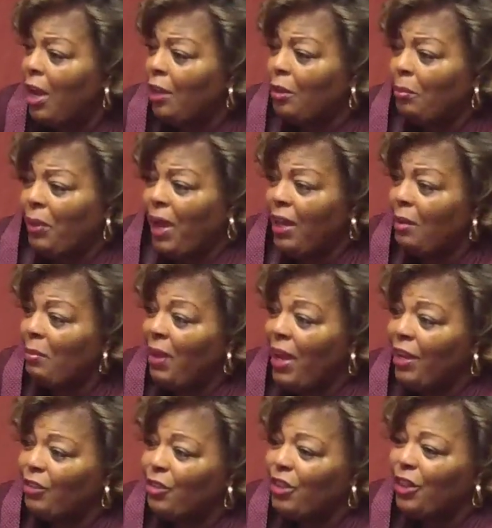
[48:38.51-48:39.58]
The bottom
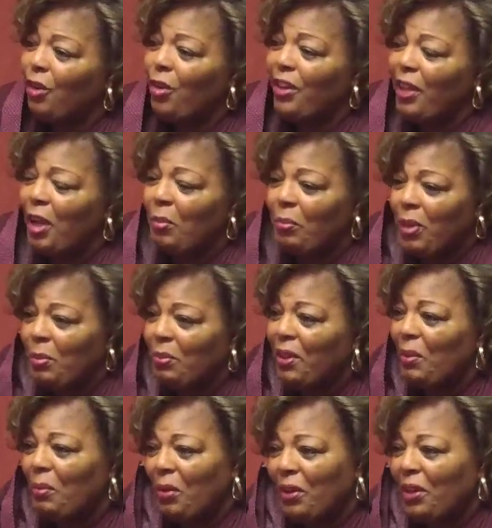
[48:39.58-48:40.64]
line is you can only help people
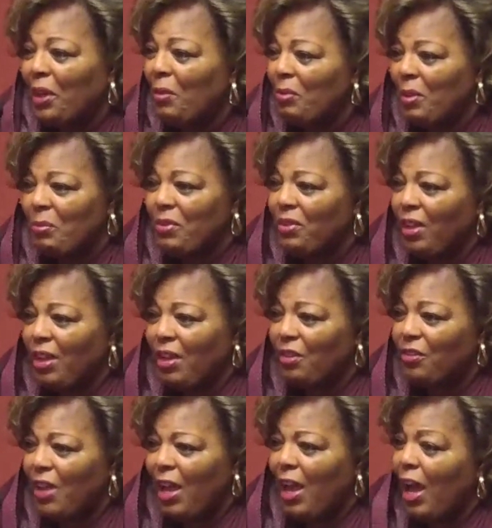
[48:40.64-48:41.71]
that want to help themselves.